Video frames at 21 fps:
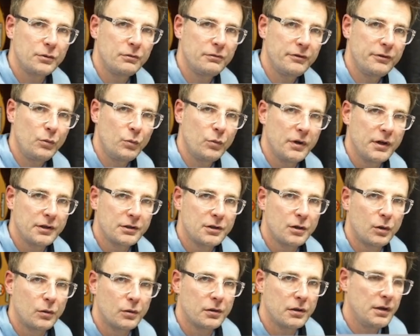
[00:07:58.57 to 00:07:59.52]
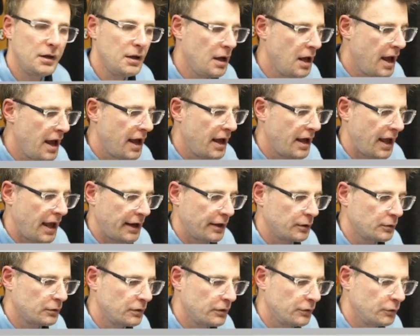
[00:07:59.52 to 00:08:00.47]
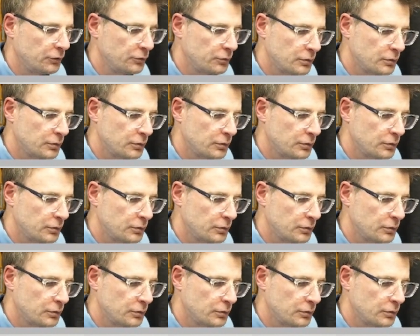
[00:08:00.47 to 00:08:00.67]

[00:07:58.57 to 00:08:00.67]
over the 1 chord. Hang out on those